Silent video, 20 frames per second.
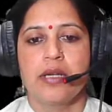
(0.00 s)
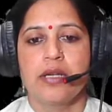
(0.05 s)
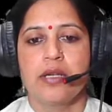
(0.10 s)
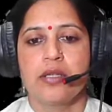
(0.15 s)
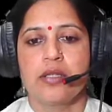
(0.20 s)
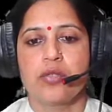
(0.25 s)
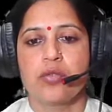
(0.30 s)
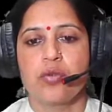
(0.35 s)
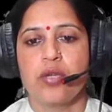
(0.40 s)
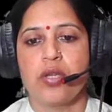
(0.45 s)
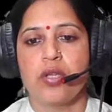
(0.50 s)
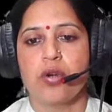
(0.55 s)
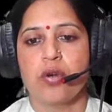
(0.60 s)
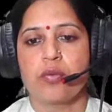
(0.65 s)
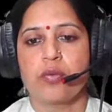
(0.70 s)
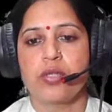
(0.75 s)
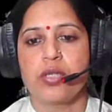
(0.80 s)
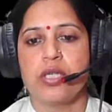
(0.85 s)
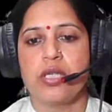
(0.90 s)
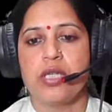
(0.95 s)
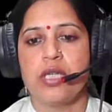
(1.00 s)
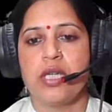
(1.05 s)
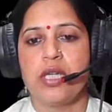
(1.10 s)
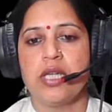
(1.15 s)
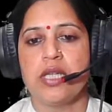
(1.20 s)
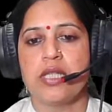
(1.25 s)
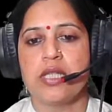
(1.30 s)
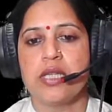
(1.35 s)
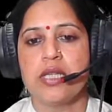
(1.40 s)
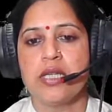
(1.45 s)
So here option D
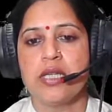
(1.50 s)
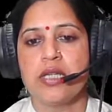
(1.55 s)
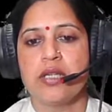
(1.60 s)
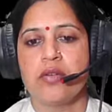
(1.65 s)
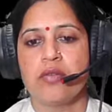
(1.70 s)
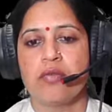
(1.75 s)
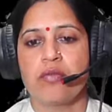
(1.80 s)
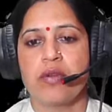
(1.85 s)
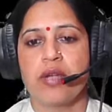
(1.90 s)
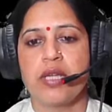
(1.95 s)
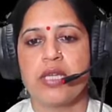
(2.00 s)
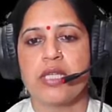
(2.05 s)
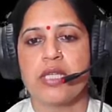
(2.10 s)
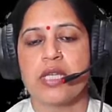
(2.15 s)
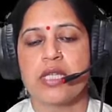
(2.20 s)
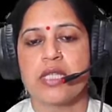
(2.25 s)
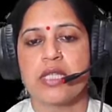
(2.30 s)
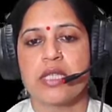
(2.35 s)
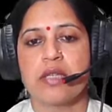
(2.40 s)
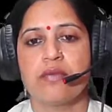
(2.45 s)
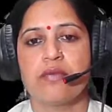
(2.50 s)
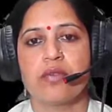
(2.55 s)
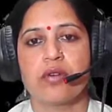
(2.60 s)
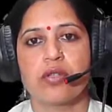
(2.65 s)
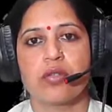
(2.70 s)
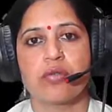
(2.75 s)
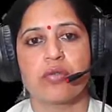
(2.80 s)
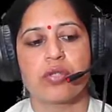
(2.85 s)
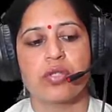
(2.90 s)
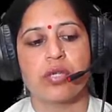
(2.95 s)
is the right answer for
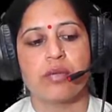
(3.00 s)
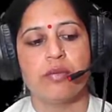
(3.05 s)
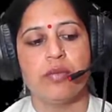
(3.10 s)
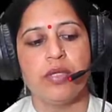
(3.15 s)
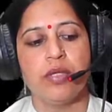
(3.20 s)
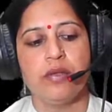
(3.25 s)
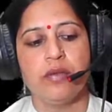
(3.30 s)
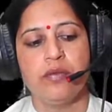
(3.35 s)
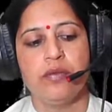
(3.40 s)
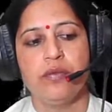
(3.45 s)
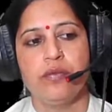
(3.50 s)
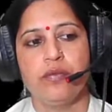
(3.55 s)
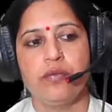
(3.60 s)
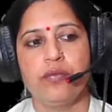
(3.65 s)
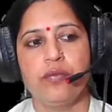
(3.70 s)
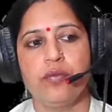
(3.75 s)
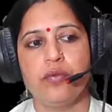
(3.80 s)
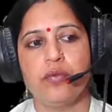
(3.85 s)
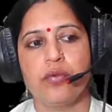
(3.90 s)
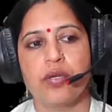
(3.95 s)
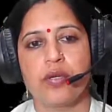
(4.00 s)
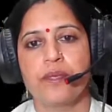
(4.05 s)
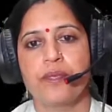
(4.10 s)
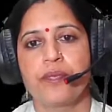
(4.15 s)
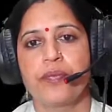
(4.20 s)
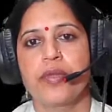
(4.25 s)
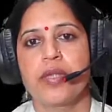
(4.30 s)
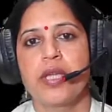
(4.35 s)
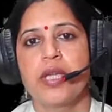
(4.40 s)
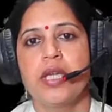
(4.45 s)
the question number 4.
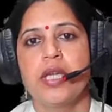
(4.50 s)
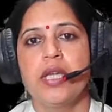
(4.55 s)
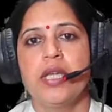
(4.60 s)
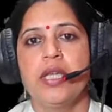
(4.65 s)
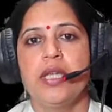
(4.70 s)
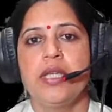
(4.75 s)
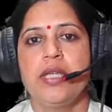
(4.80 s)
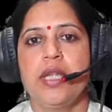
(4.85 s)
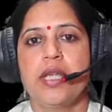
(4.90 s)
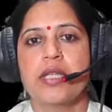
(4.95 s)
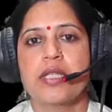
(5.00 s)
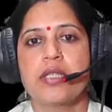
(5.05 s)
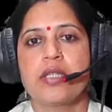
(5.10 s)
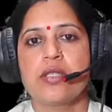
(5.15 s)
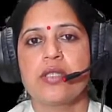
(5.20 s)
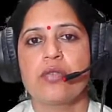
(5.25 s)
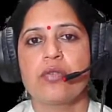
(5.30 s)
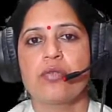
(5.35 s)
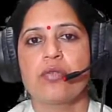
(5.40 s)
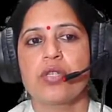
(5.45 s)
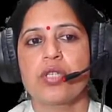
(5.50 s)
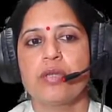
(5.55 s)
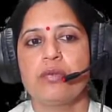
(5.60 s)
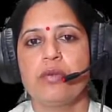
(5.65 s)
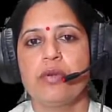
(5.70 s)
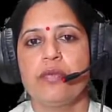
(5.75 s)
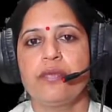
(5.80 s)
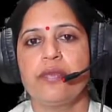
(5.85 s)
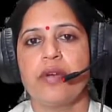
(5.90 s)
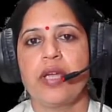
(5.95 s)
Next is your question
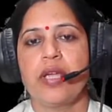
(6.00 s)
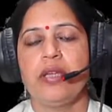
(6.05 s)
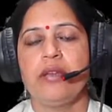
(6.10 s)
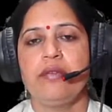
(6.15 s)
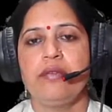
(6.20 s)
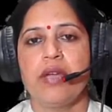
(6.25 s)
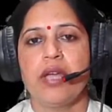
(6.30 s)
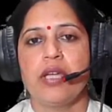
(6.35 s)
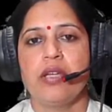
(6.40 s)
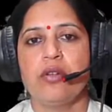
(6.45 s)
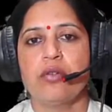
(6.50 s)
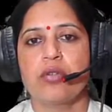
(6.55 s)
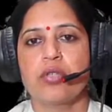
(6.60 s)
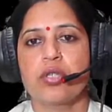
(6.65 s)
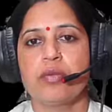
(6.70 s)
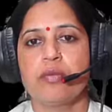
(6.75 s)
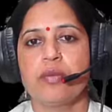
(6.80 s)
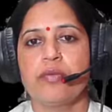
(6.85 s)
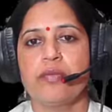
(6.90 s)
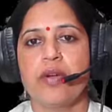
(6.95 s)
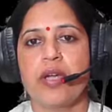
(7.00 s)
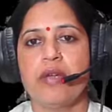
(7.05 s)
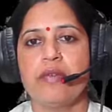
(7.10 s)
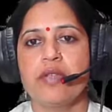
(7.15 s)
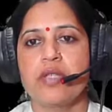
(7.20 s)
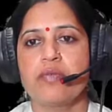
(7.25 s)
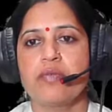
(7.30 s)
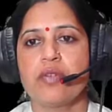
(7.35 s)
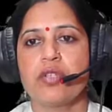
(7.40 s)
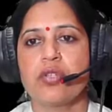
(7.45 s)
number 5, and the question number 5
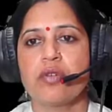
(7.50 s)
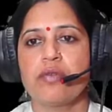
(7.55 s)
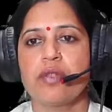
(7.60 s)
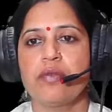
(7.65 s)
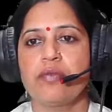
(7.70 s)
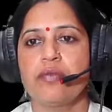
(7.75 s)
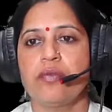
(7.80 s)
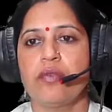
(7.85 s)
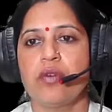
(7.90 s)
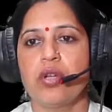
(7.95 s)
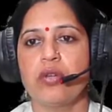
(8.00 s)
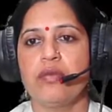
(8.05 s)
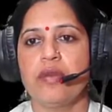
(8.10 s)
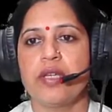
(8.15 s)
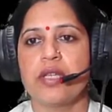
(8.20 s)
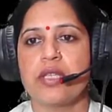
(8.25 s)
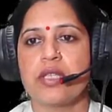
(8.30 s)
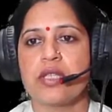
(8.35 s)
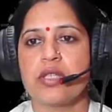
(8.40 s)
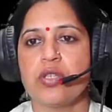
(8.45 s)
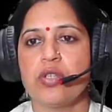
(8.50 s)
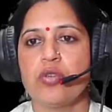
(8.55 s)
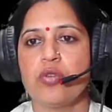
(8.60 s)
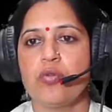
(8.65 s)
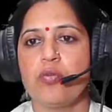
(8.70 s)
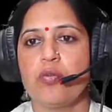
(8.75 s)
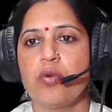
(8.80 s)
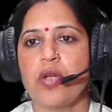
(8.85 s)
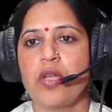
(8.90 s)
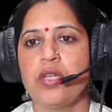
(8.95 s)
is which of the following
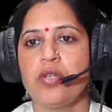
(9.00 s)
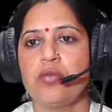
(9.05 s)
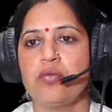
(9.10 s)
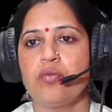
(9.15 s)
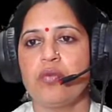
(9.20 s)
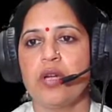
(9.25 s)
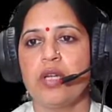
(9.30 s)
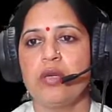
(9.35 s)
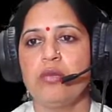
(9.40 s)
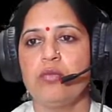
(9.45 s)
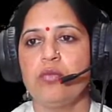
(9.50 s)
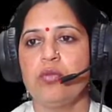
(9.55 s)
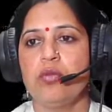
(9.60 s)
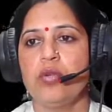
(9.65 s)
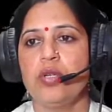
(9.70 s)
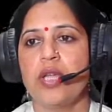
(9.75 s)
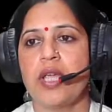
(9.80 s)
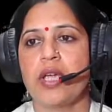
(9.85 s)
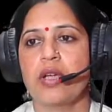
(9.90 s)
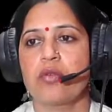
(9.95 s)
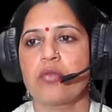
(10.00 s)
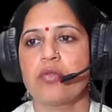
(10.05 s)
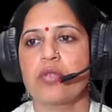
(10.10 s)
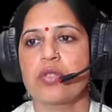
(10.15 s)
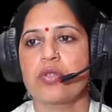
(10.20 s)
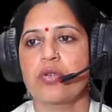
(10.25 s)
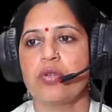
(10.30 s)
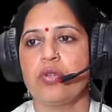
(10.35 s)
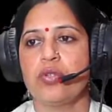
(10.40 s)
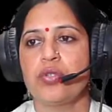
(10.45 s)
0.1 mole
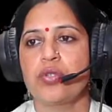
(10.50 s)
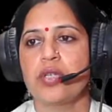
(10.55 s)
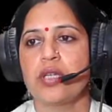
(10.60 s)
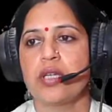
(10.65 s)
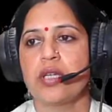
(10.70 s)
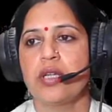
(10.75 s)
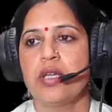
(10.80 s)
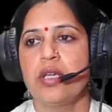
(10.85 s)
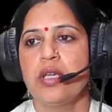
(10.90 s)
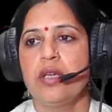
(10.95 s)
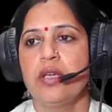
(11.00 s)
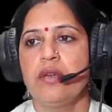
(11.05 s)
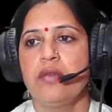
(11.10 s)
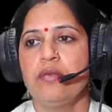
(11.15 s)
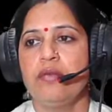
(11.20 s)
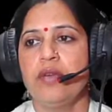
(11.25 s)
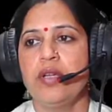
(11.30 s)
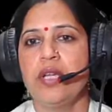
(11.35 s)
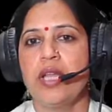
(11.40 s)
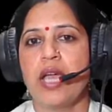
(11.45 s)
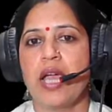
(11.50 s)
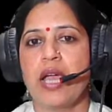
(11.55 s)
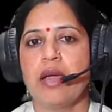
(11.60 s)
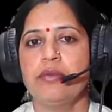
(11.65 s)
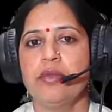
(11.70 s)
aqueous solution will have